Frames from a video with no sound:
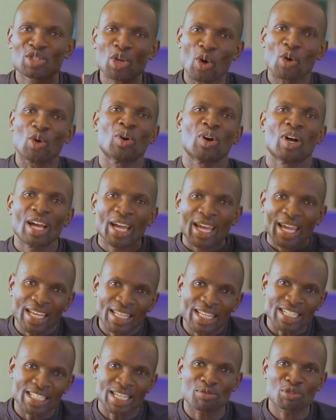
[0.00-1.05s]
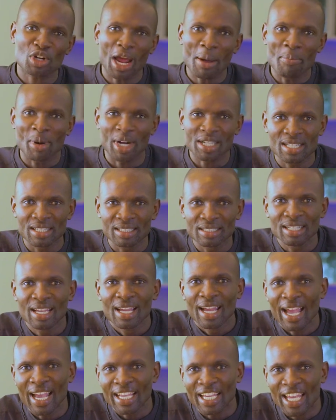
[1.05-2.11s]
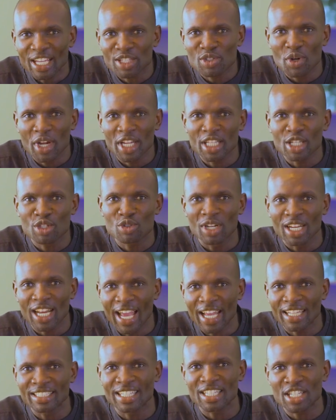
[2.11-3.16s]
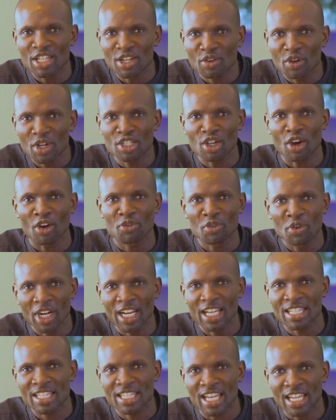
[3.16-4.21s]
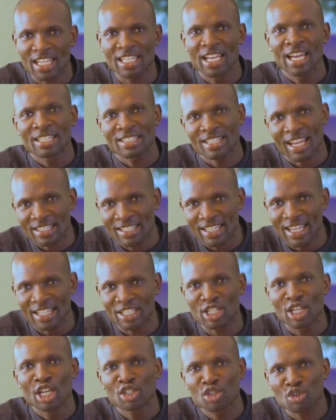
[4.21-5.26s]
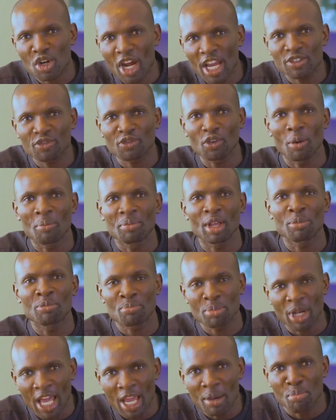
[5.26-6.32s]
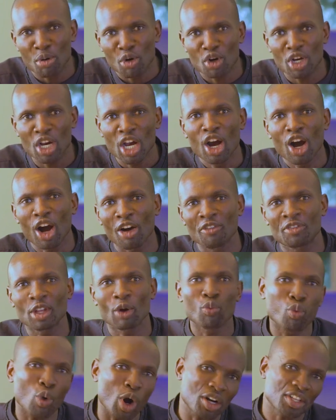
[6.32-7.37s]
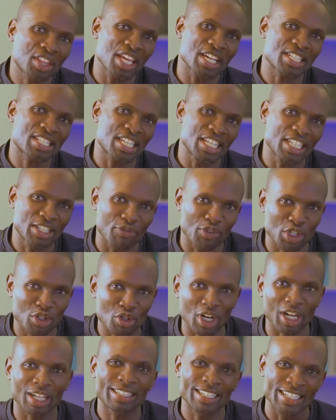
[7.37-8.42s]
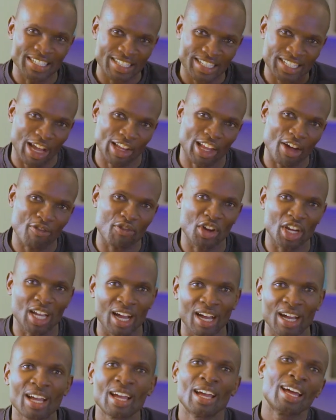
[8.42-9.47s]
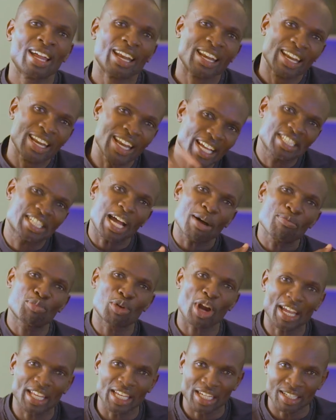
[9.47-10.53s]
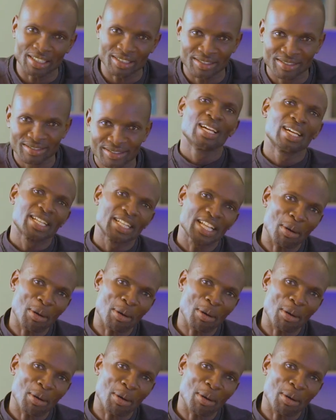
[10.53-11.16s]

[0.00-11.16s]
So, hit the subscribe button and get ready to learn the secret of real estate success straight from the playbook of the wealthiest individual in South Africa. Let's jump right in.